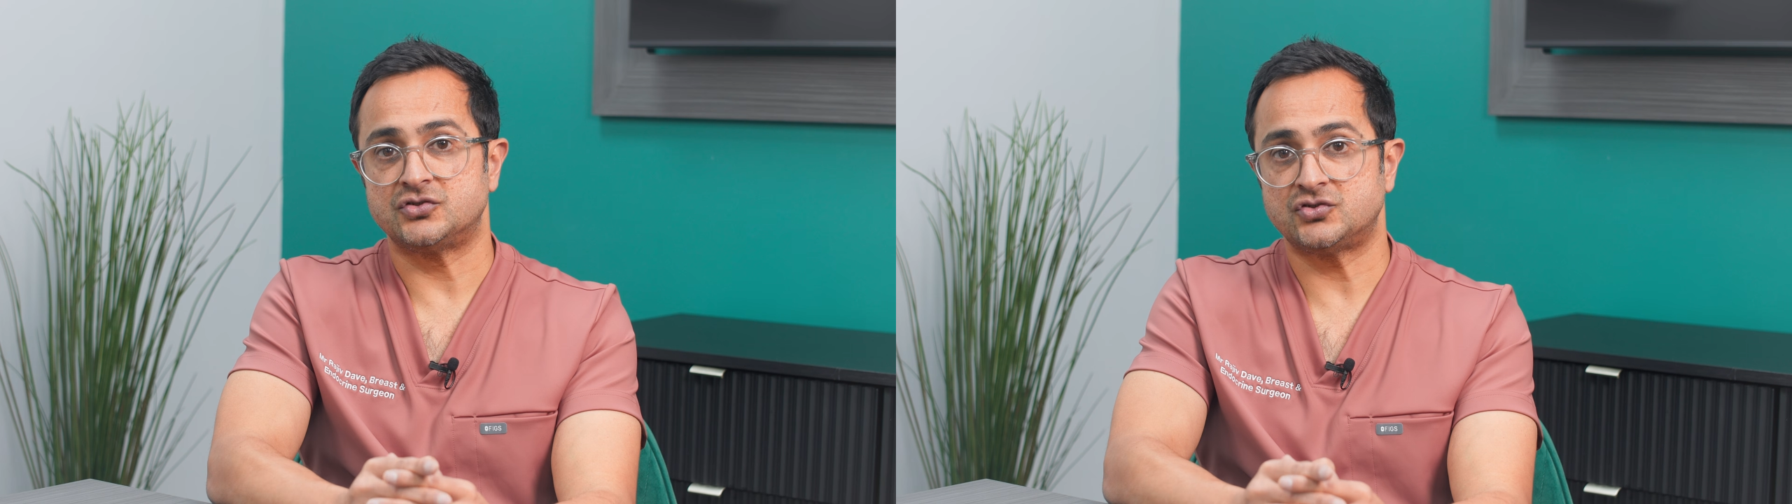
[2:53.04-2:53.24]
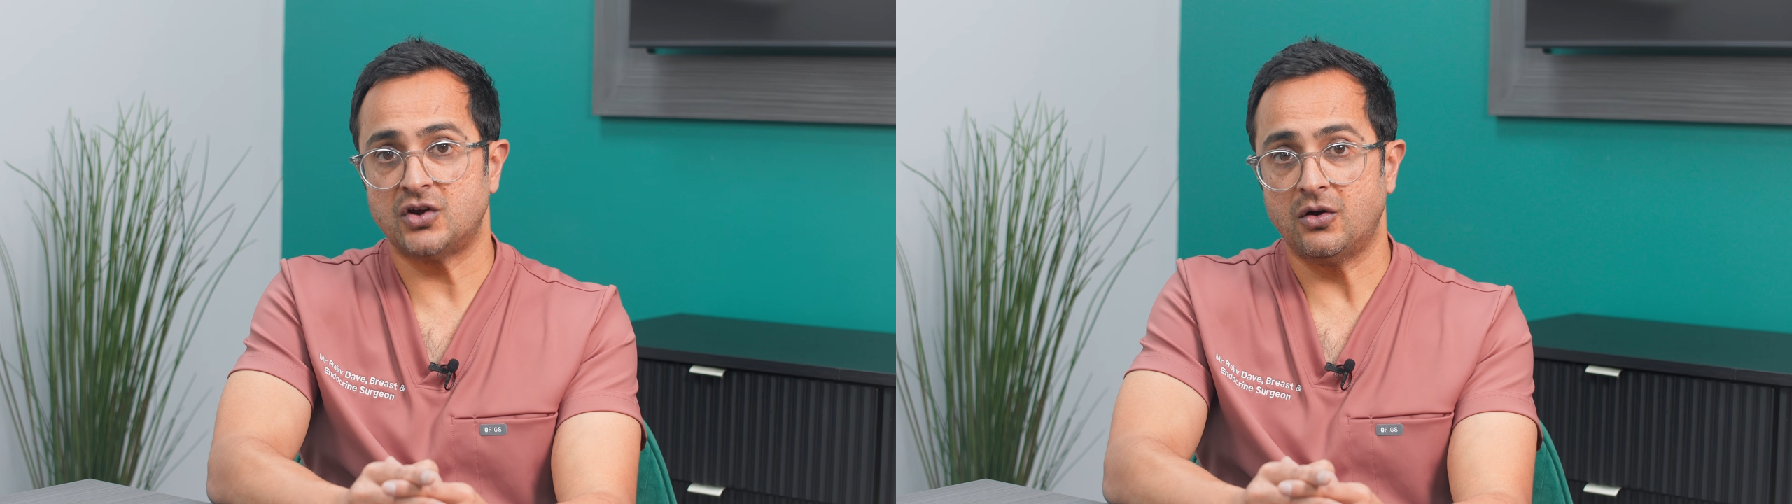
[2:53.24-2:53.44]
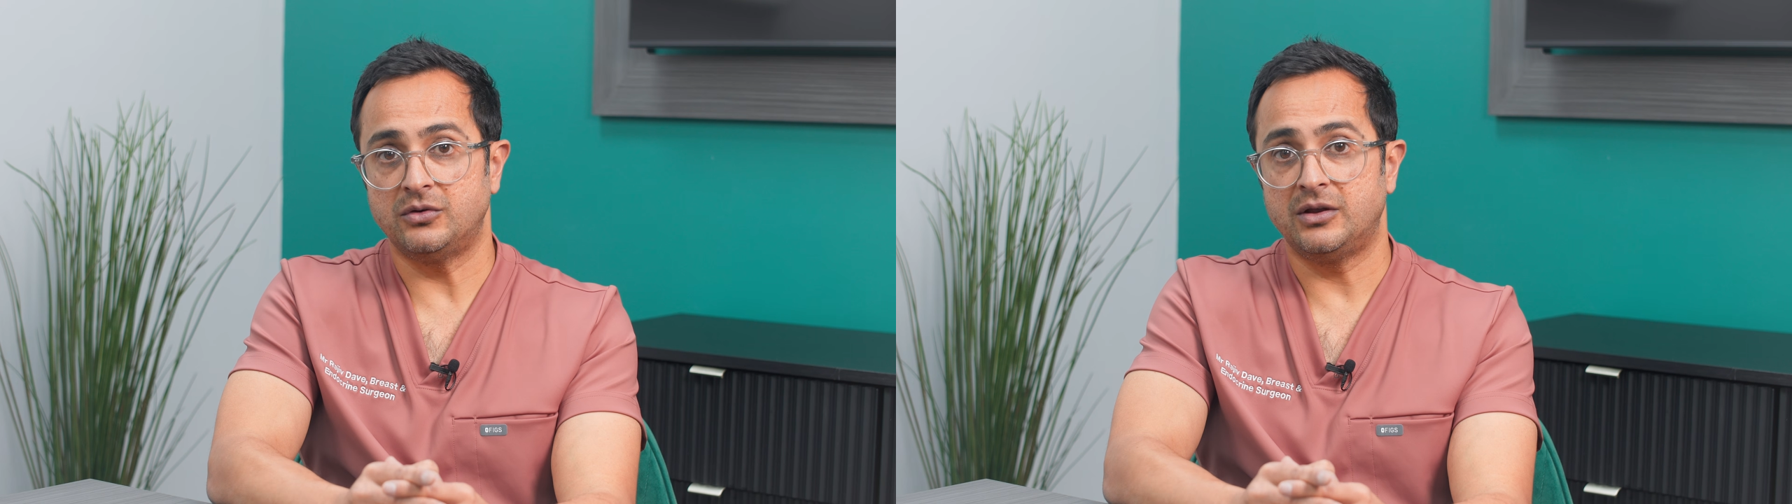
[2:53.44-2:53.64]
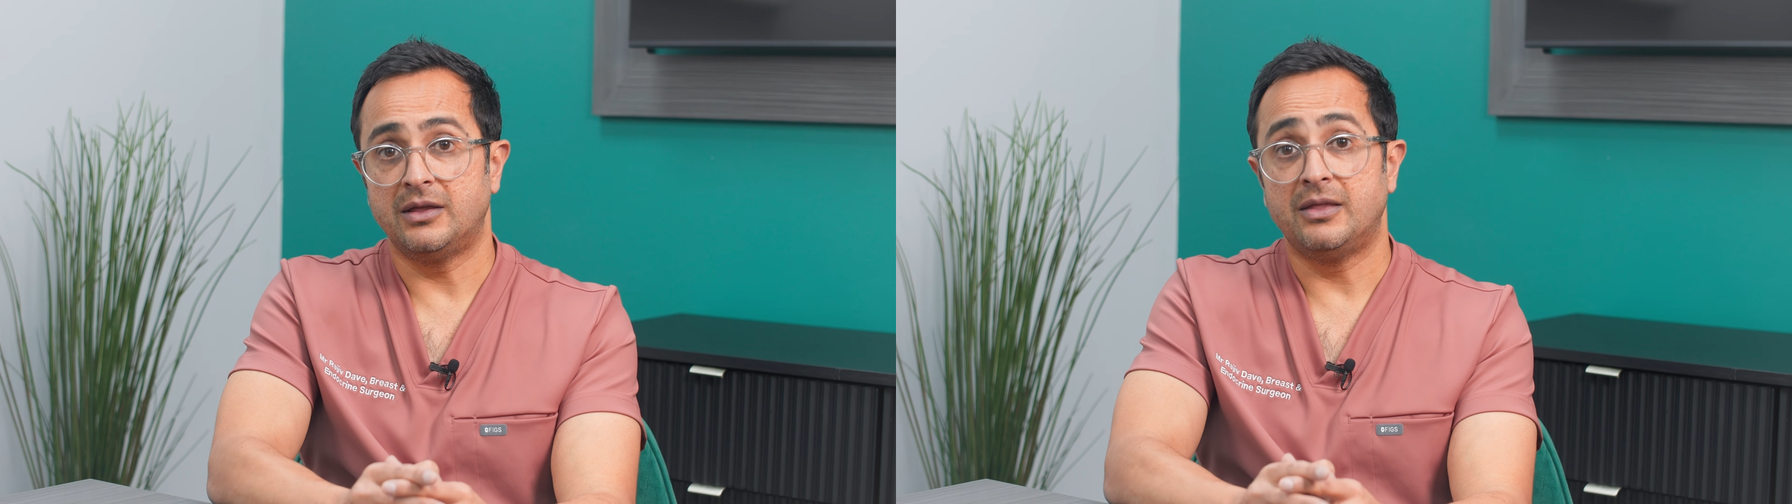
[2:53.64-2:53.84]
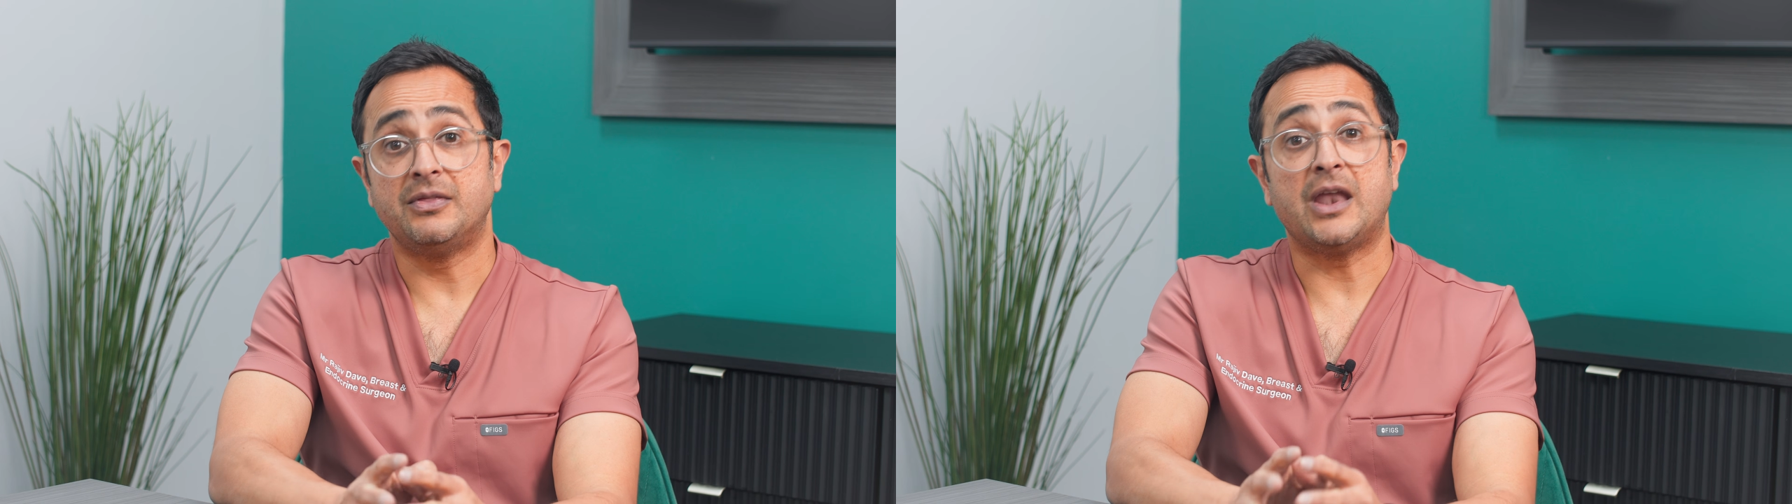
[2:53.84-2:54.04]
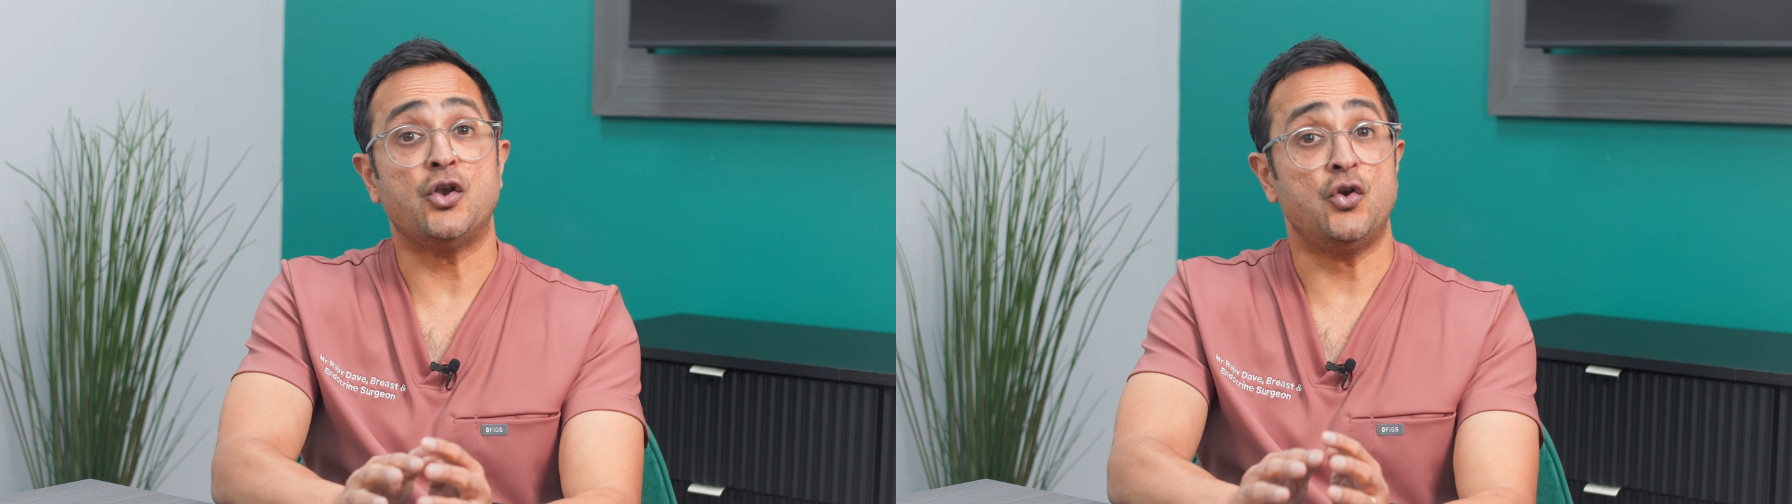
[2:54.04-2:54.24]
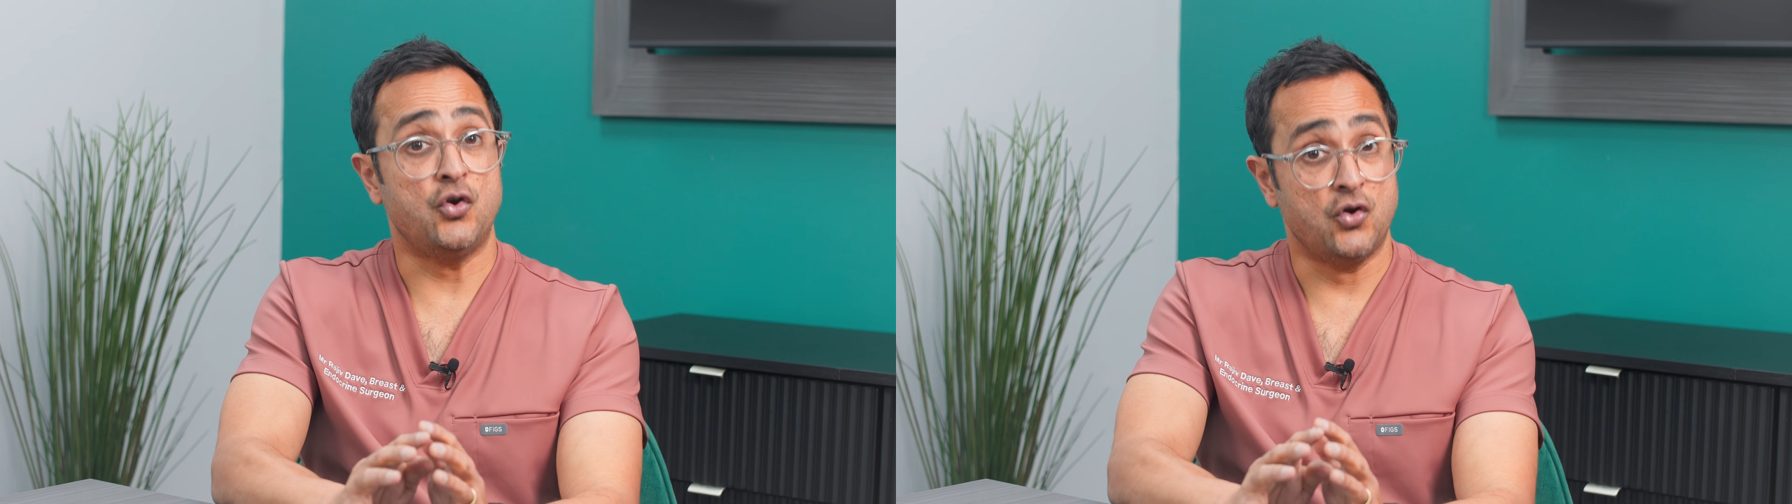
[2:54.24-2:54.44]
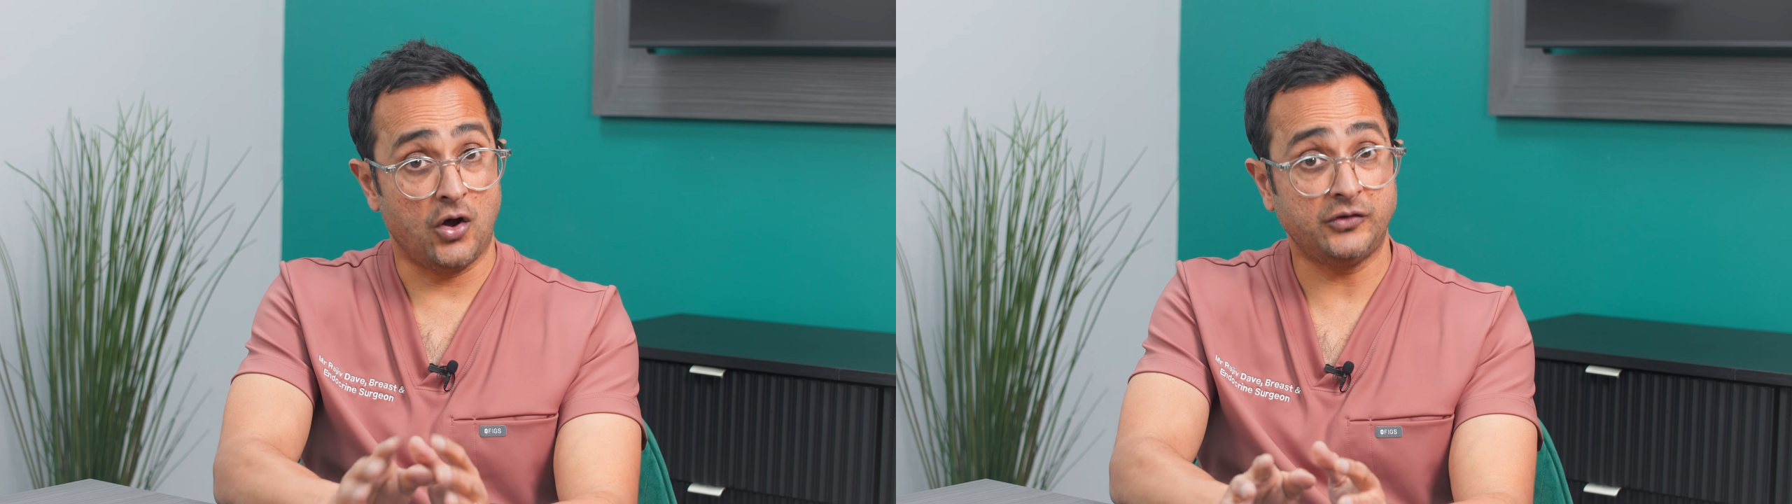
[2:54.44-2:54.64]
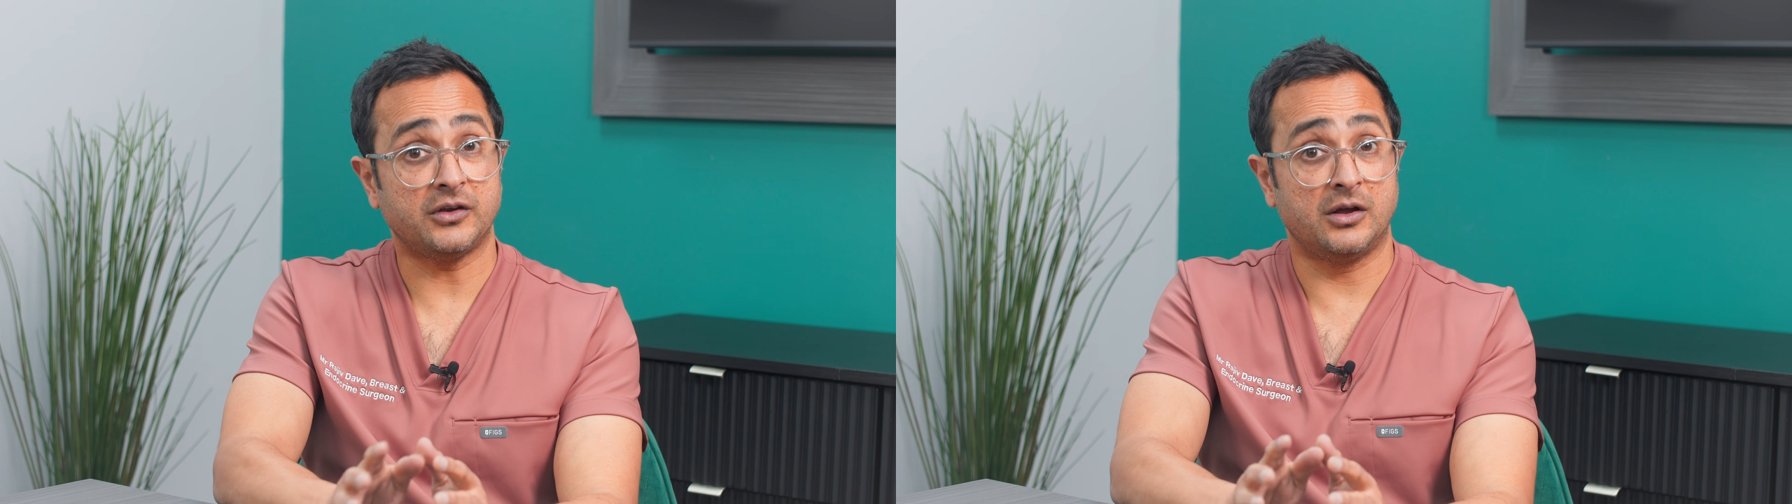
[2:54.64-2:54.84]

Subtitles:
showed that not